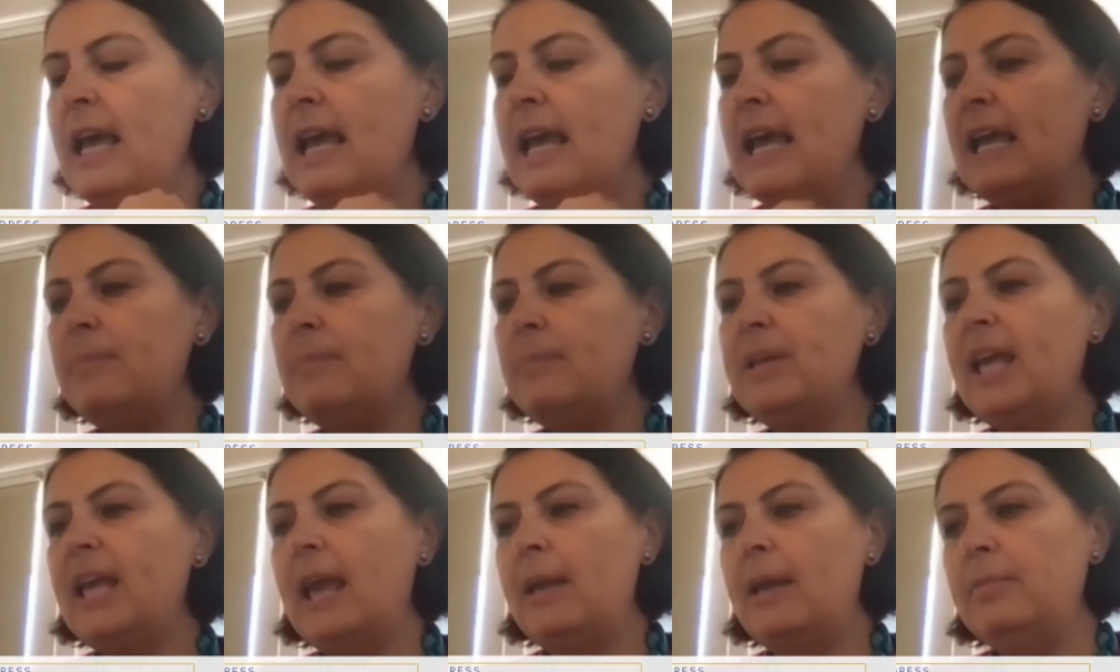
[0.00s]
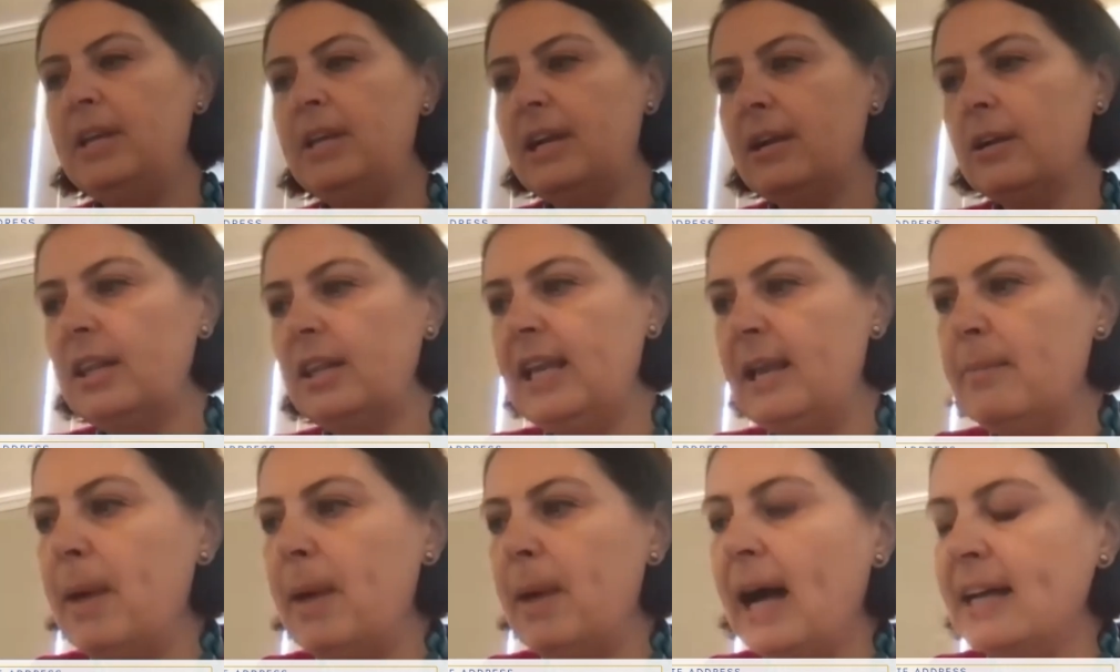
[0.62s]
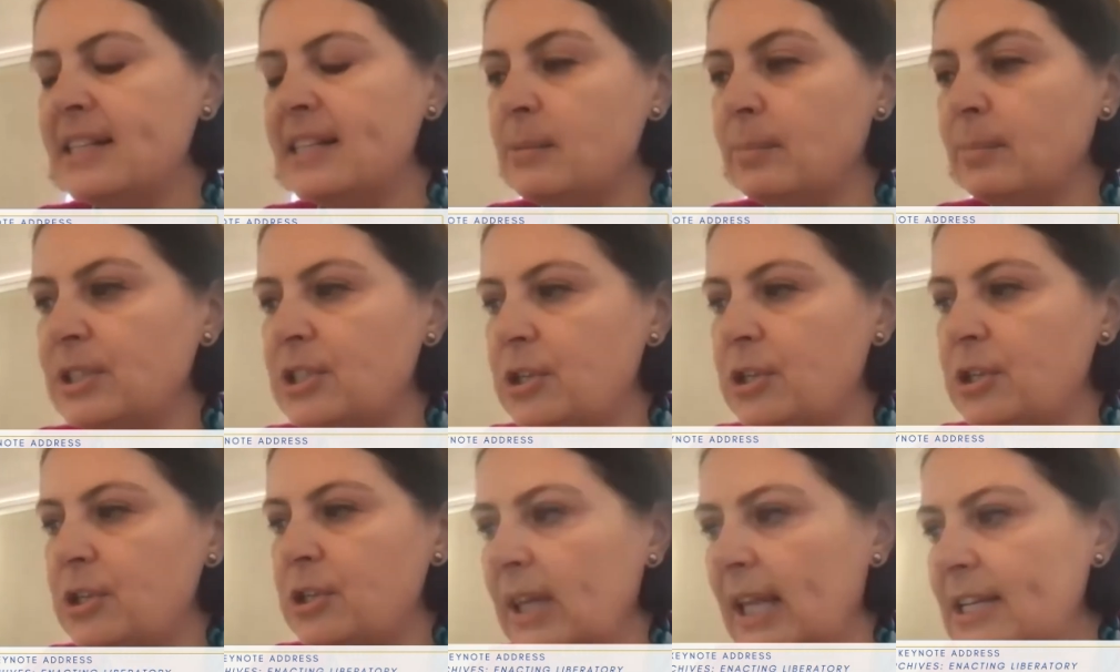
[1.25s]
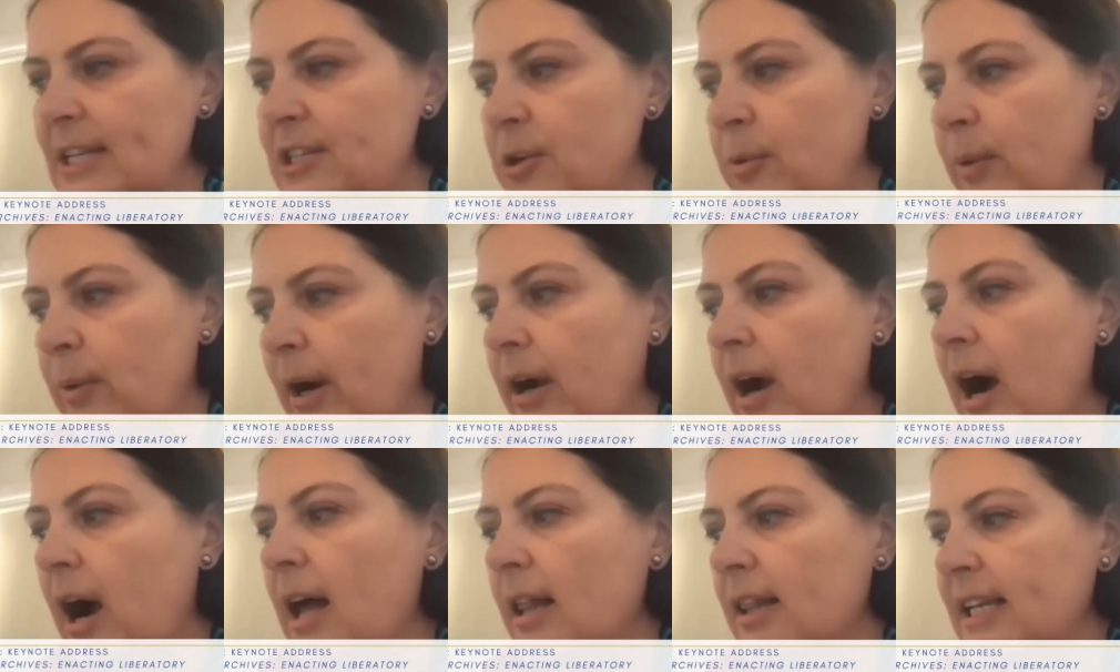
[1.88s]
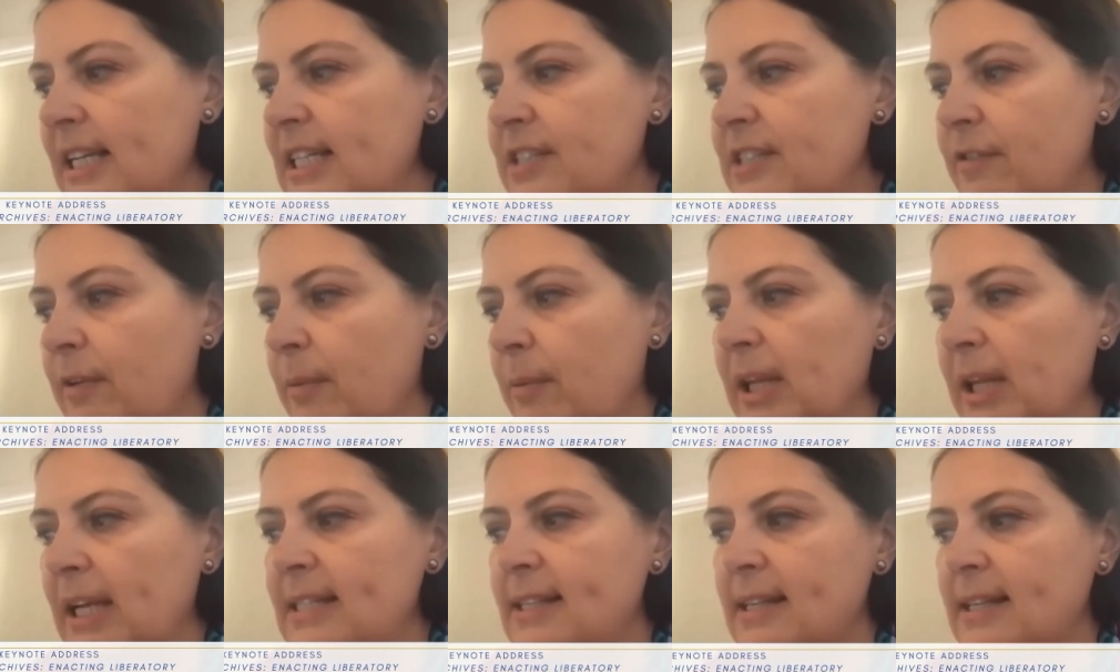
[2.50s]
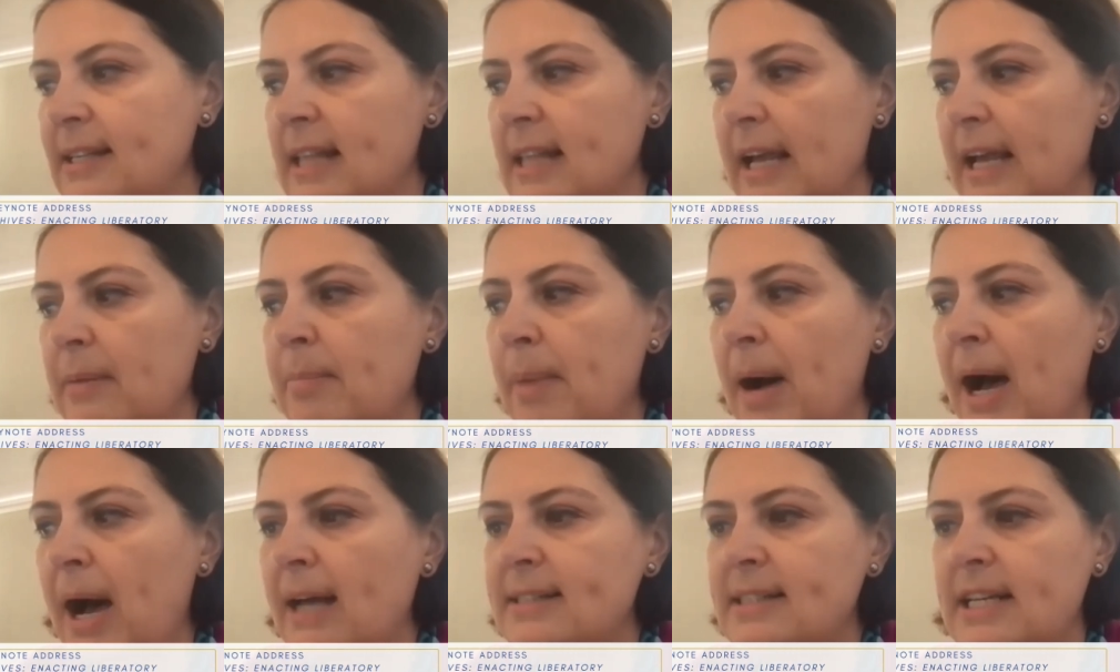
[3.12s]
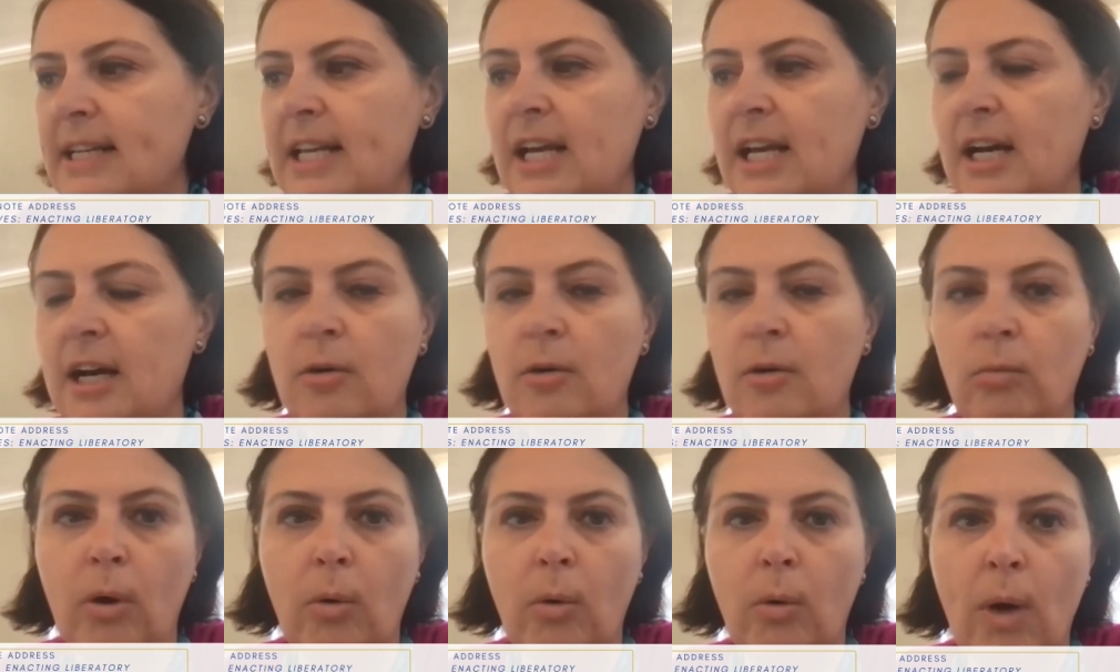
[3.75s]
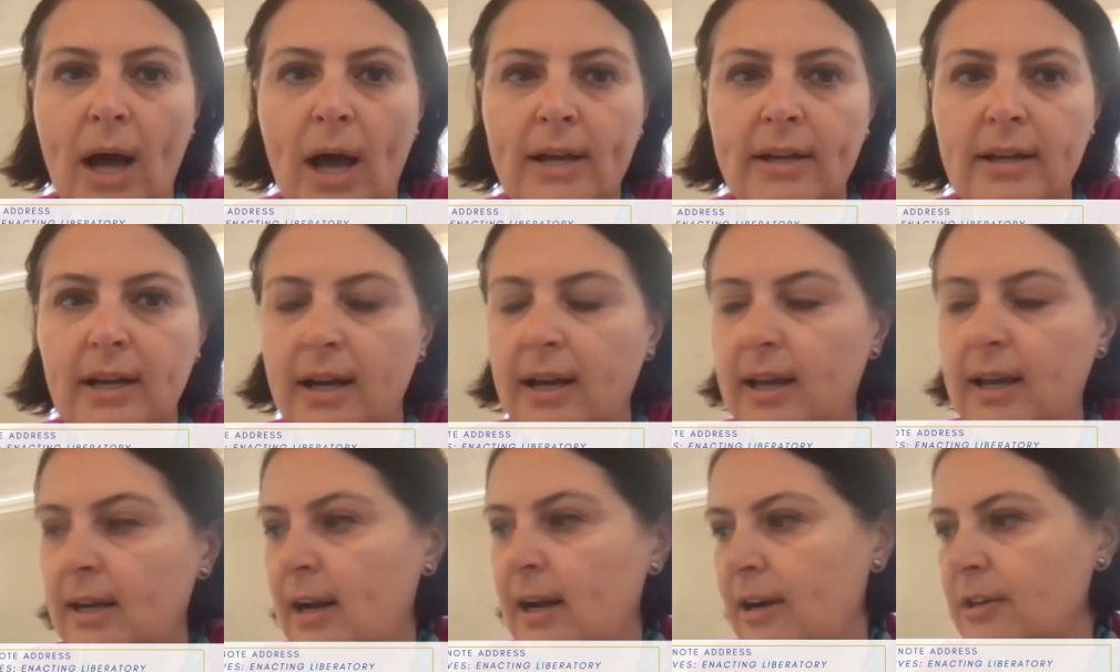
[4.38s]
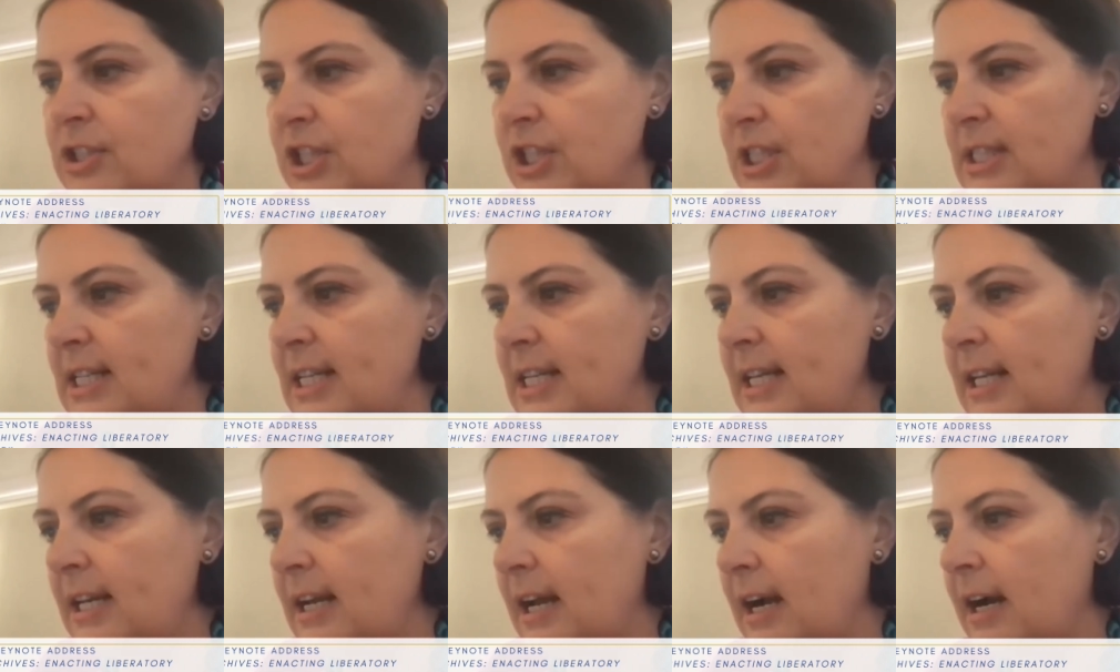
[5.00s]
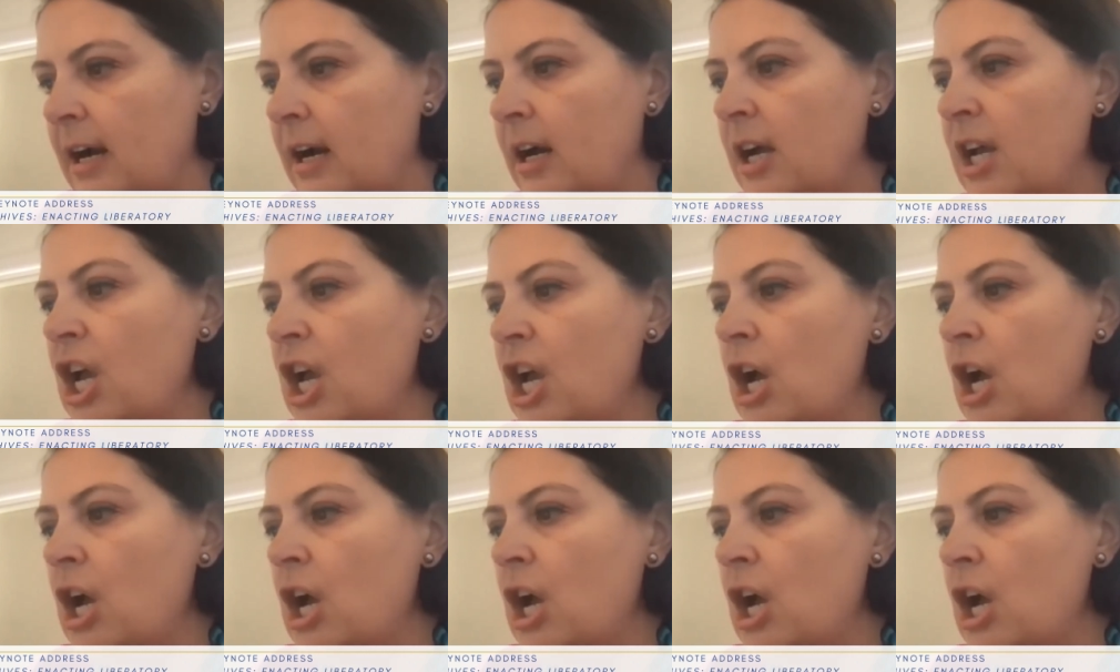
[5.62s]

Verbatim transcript: It became nearly impossible to relate to our colleagues from places like Bosnia, Rwanda, and Argentina,